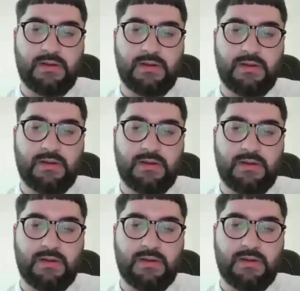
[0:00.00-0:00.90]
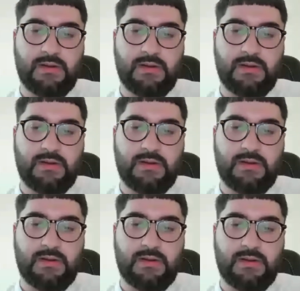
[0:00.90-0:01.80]

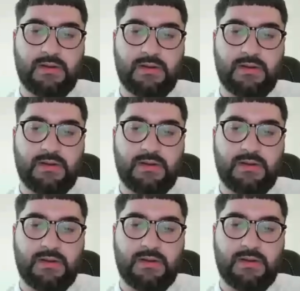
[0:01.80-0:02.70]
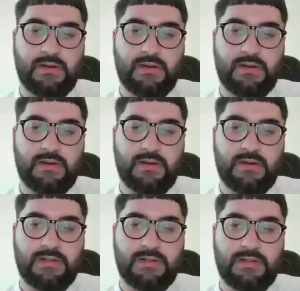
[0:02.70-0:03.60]
Lopez. Yes. So this
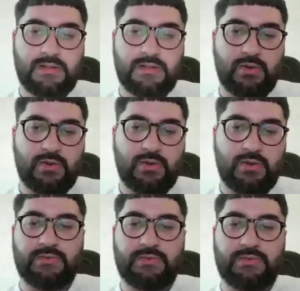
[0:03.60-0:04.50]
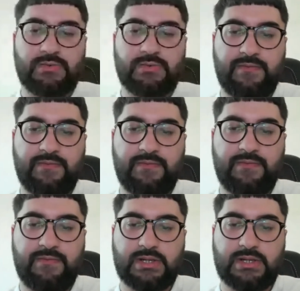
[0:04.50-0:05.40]
is when he finished
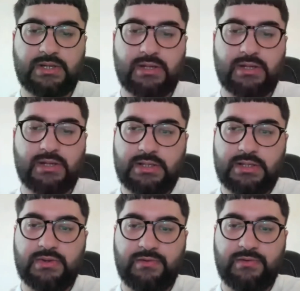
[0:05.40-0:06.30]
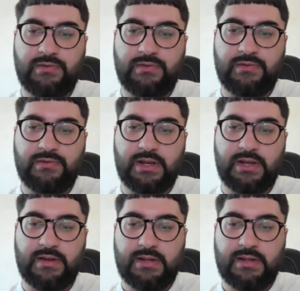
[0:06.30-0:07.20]
Sadiq Yusuf, right?
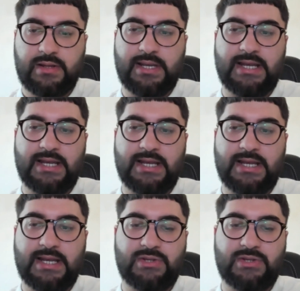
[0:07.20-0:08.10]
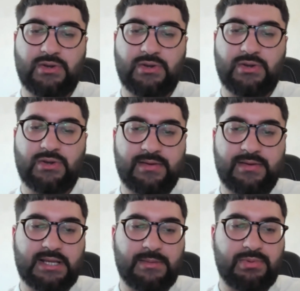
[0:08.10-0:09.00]
Yeah. So let me give you an
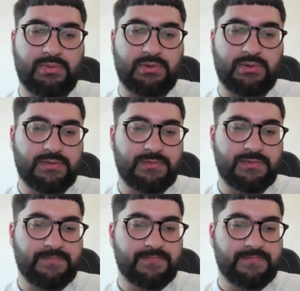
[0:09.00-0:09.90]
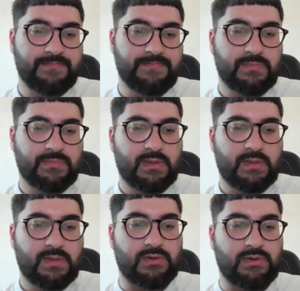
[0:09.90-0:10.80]
example. So
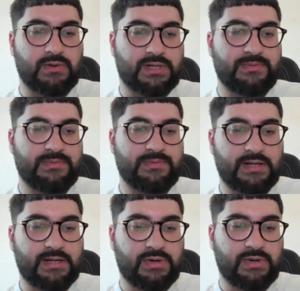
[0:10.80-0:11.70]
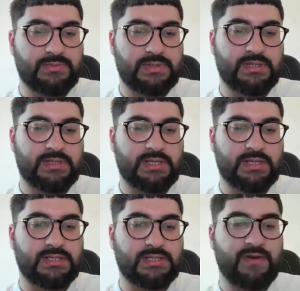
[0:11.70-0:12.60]
look, 10 wins by knockout, 12 wins. He's
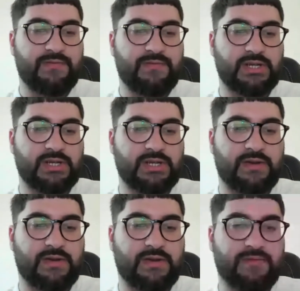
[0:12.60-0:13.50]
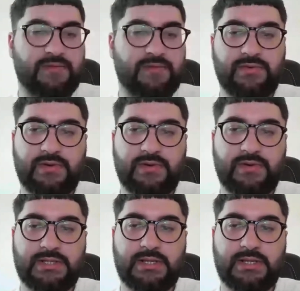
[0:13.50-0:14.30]
definitely a finisher. 15 first-round finishes.